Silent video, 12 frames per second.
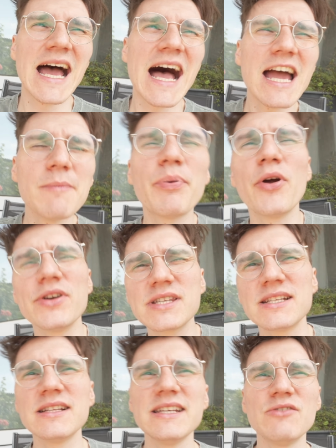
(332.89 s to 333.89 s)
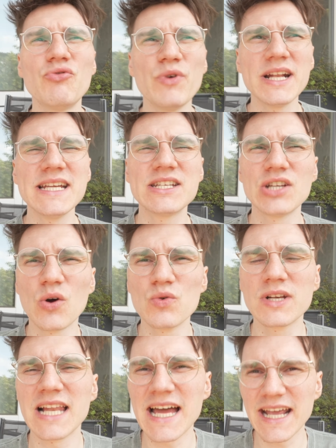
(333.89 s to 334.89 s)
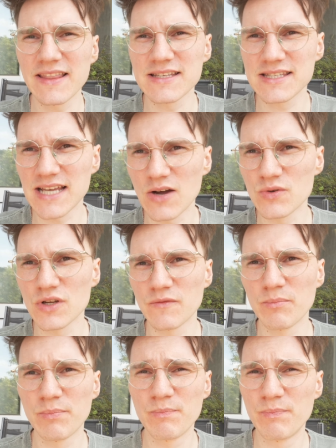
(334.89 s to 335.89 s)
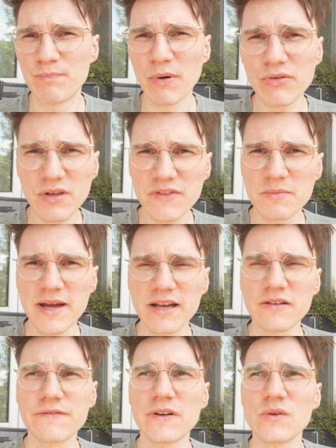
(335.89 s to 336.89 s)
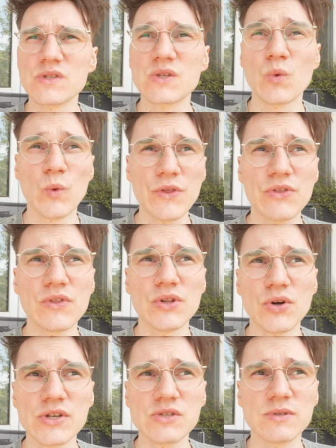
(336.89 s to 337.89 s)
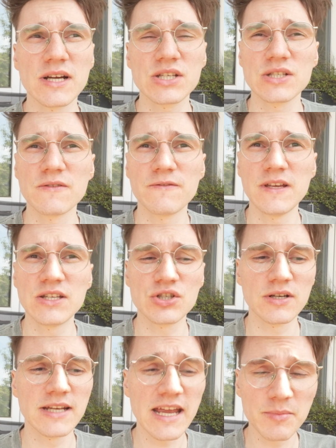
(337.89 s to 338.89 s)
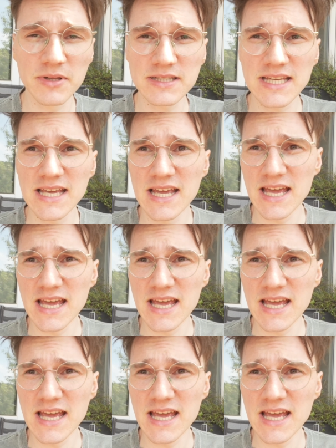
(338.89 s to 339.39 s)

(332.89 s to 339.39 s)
I personally really don't like the sound of both of the microphones with the noise reduction feature enabled.